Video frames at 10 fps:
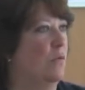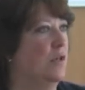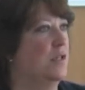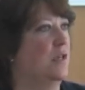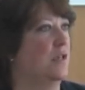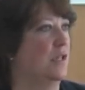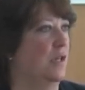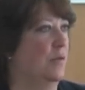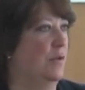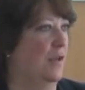We're
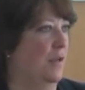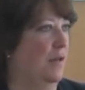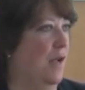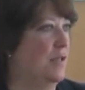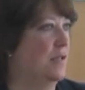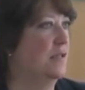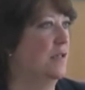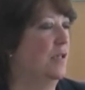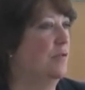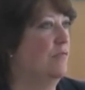discussing
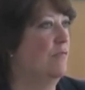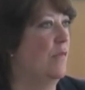licensing.